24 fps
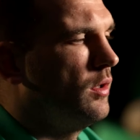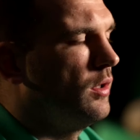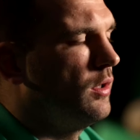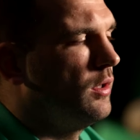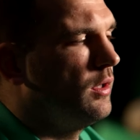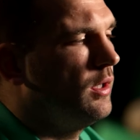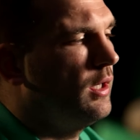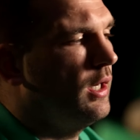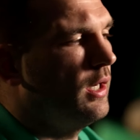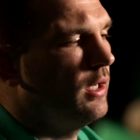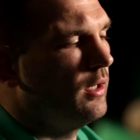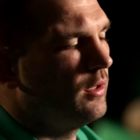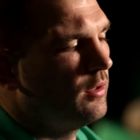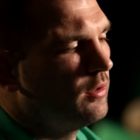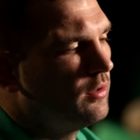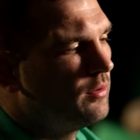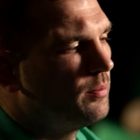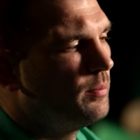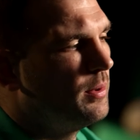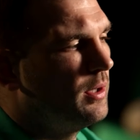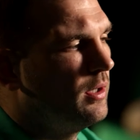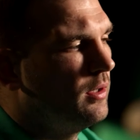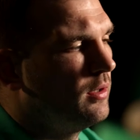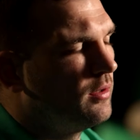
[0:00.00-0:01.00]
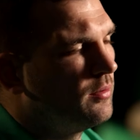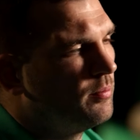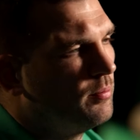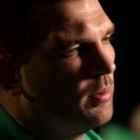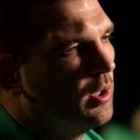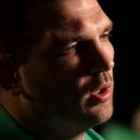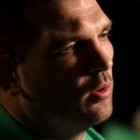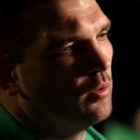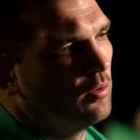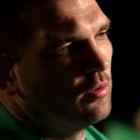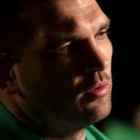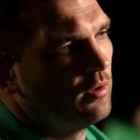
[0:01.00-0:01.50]
Yeah, there's a bit. There's
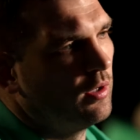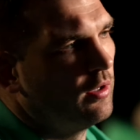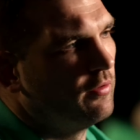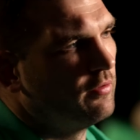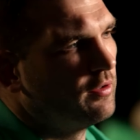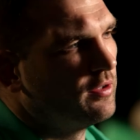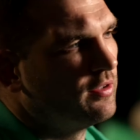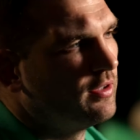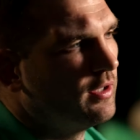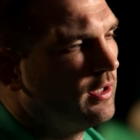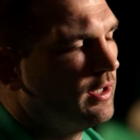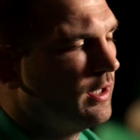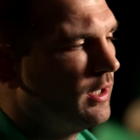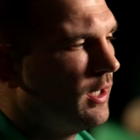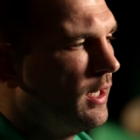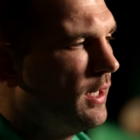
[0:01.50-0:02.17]
both, obviously.